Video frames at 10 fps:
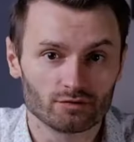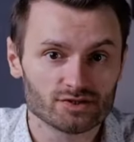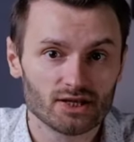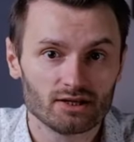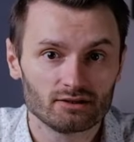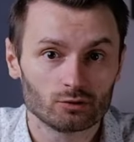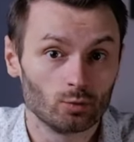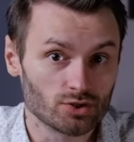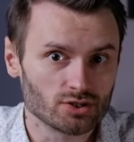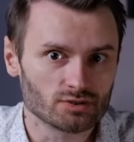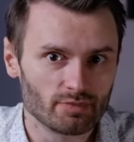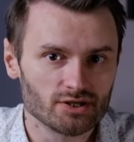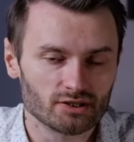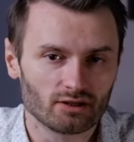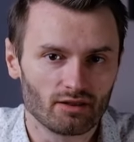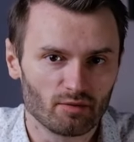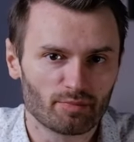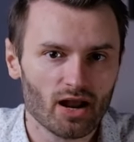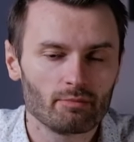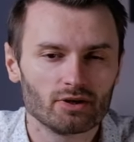of State, which is basically the Prime